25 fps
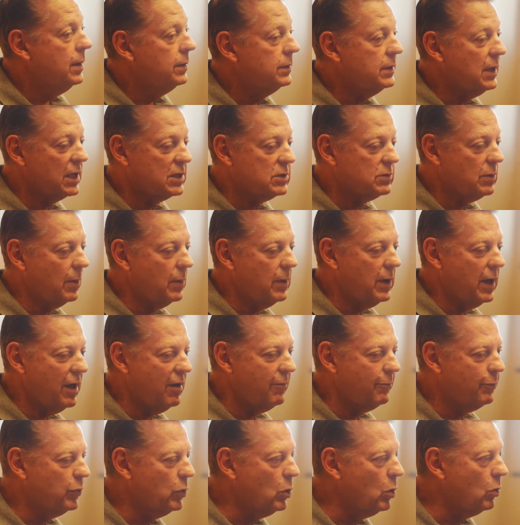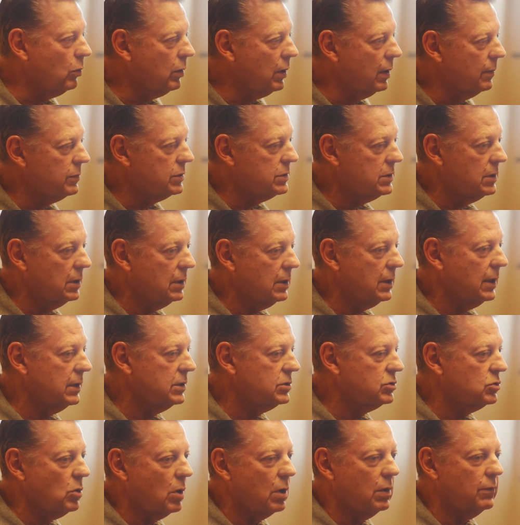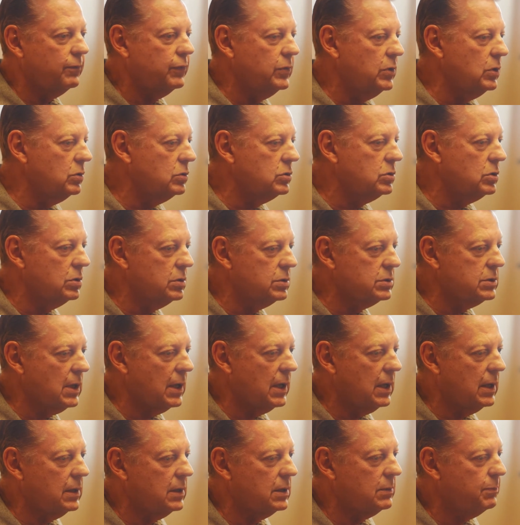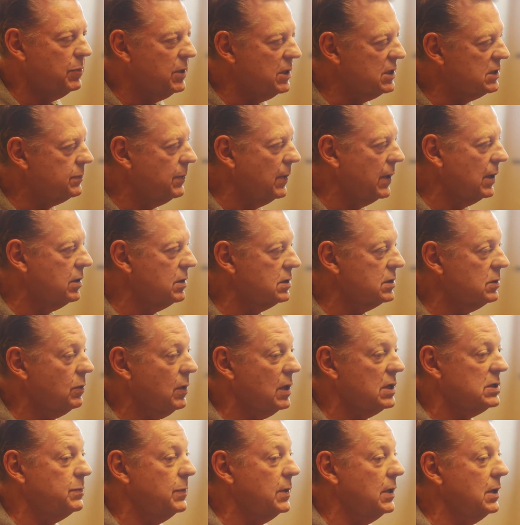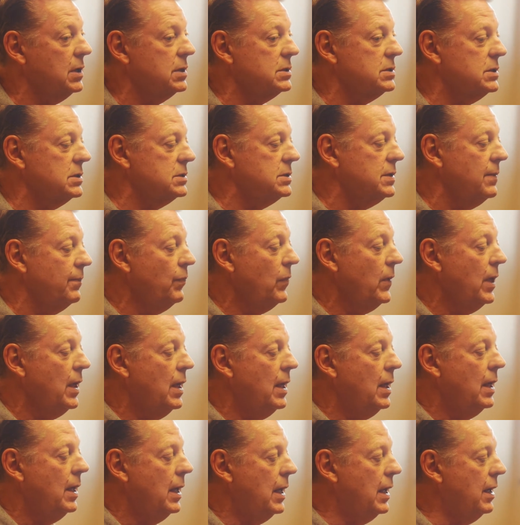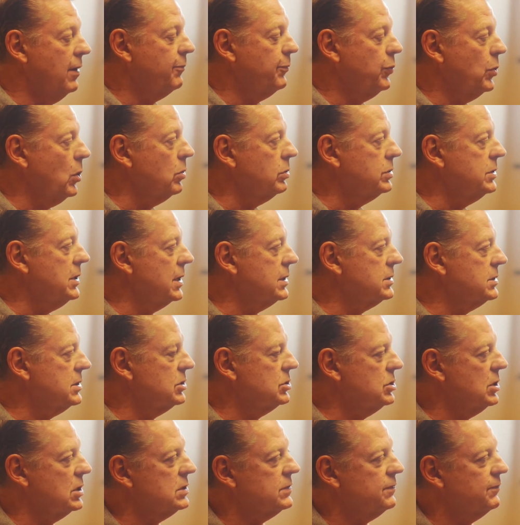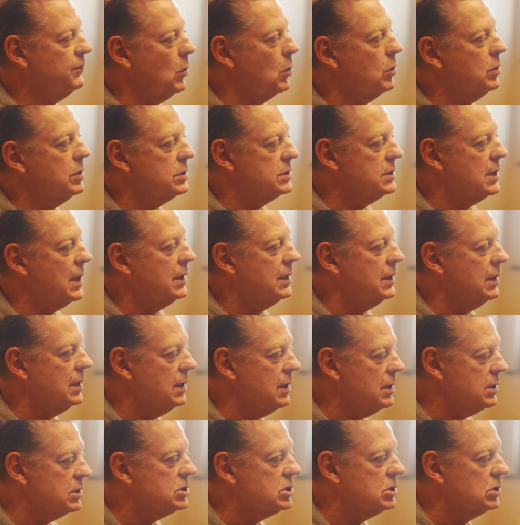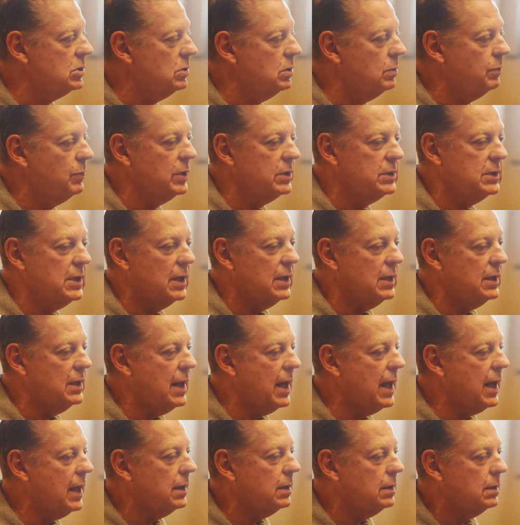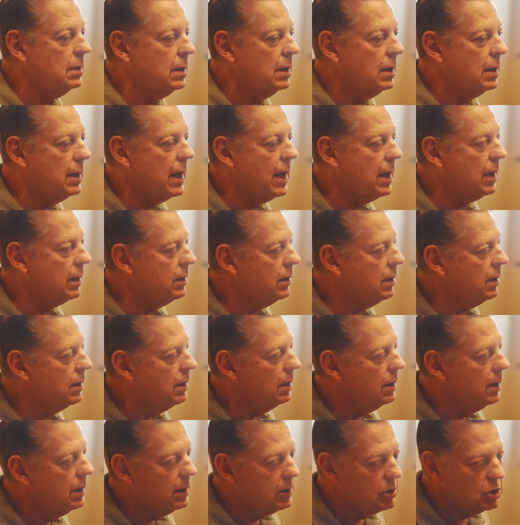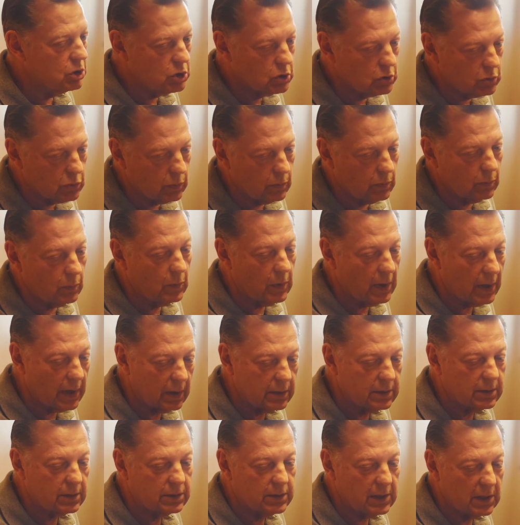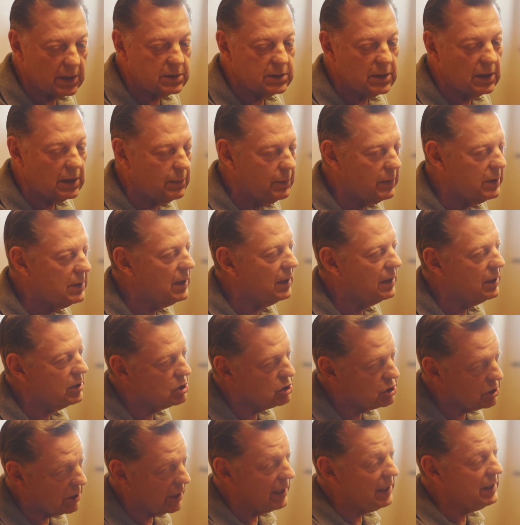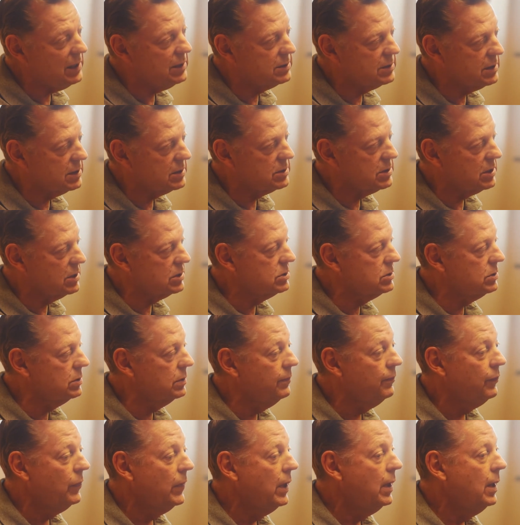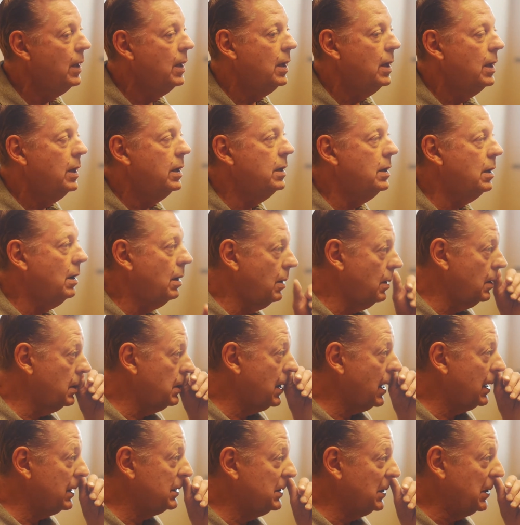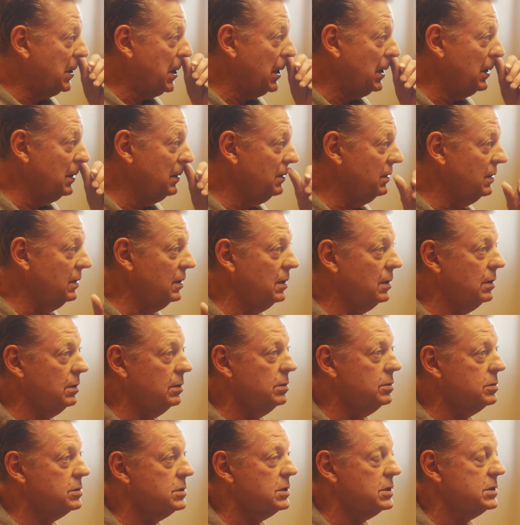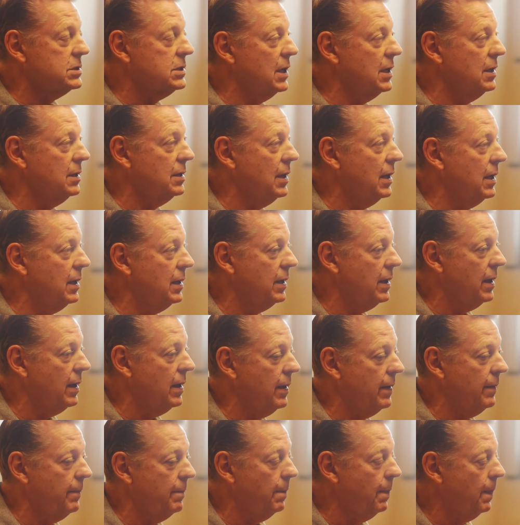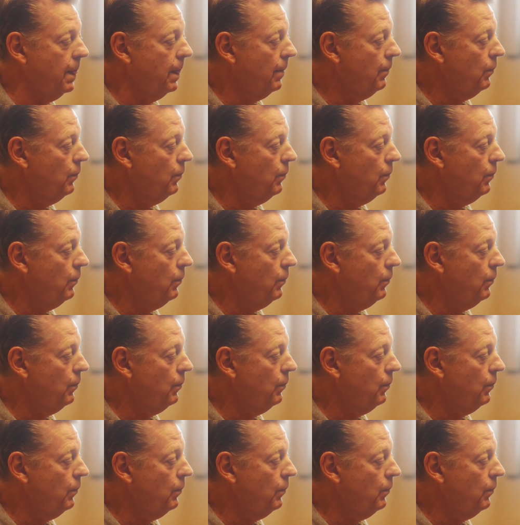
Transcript: That's why we have programs here like Strong Futures and the Peacemaker and the rest, because if protest is just focused on the issue, but then not how to, what are the things that need to be done to change this issue. You know, Dr. King, you know, used to say that,